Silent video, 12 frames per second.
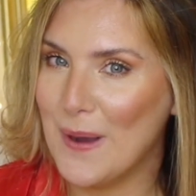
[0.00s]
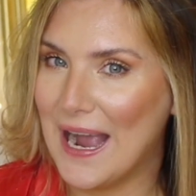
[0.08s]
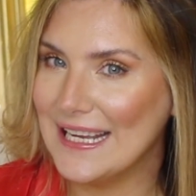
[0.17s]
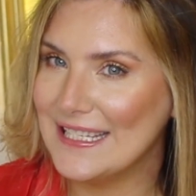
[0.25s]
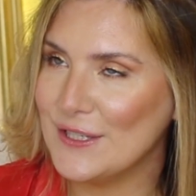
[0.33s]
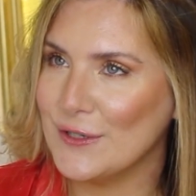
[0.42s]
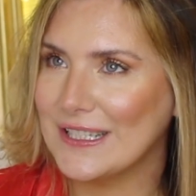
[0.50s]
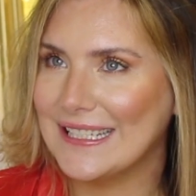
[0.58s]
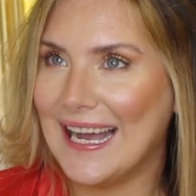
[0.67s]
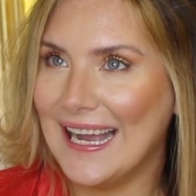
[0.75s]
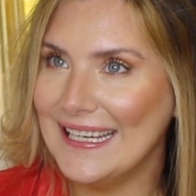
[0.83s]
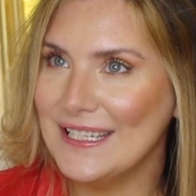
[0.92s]
mind you're
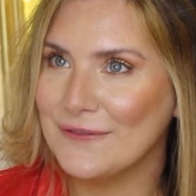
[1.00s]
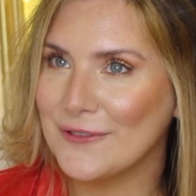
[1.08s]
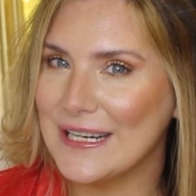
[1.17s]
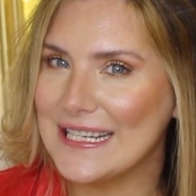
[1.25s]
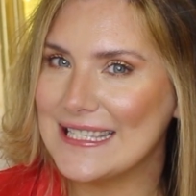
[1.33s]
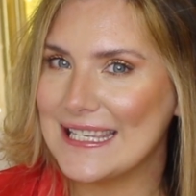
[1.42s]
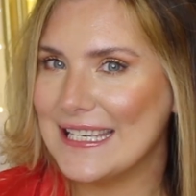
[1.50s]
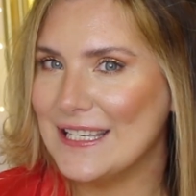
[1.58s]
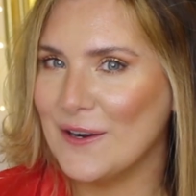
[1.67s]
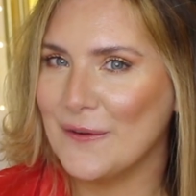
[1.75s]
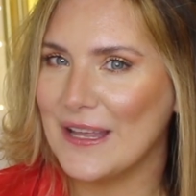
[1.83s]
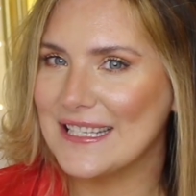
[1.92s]
kind of crazy you
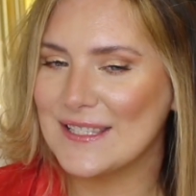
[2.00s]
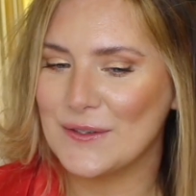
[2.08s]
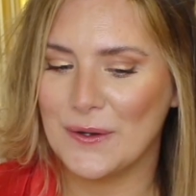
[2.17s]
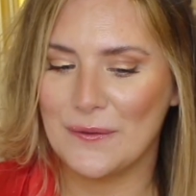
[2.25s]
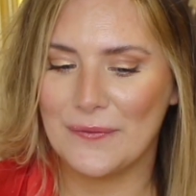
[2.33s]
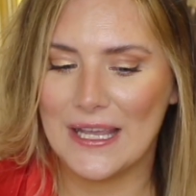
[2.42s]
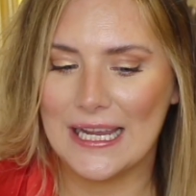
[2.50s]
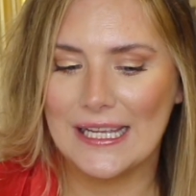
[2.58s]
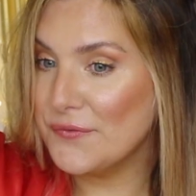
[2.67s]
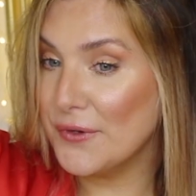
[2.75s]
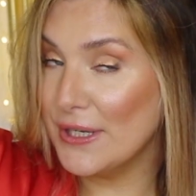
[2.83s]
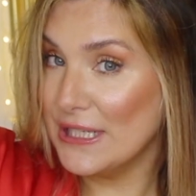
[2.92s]
know that sort of thing
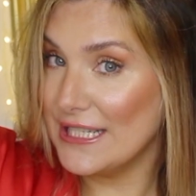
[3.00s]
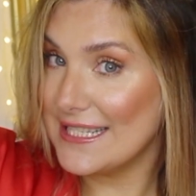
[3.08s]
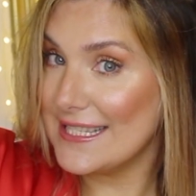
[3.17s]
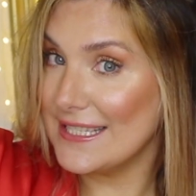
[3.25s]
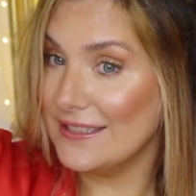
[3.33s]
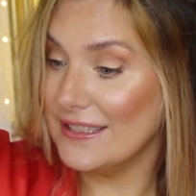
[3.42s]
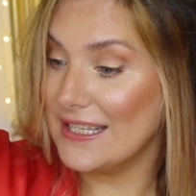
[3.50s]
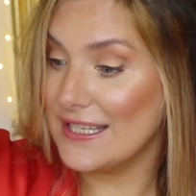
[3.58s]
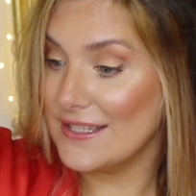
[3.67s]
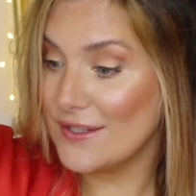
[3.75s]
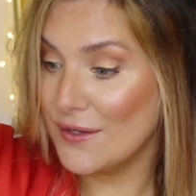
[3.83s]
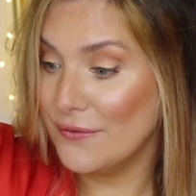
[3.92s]
it's very
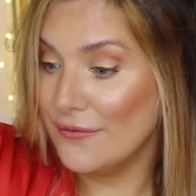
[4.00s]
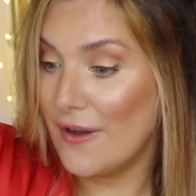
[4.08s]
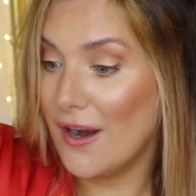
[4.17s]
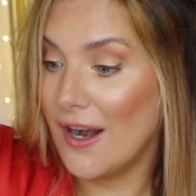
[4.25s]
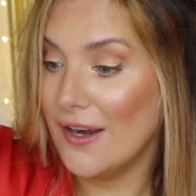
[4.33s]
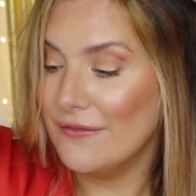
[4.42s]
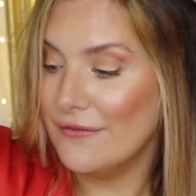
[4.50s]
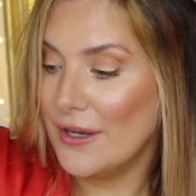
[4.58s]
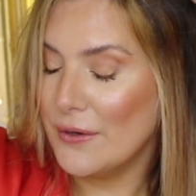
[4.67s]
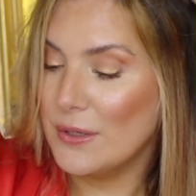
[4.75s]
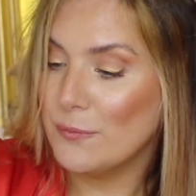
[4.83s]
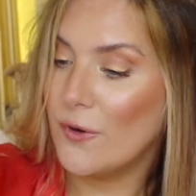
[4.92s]
silky so far
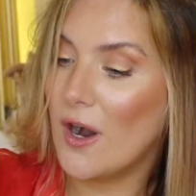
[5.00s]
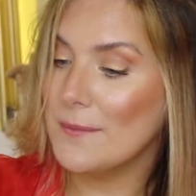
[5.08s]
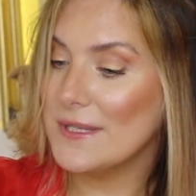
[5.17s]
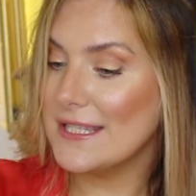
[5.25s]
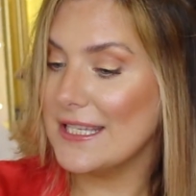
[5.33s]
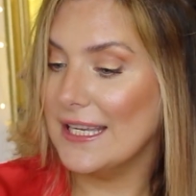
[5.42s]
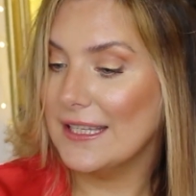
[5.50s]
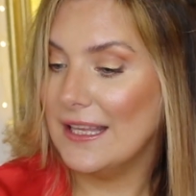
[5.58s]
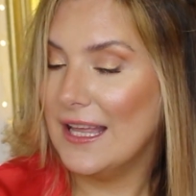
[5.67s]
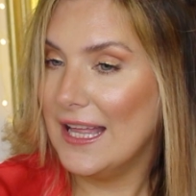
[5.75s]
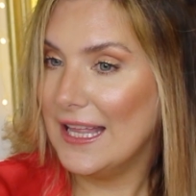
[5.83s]
very promising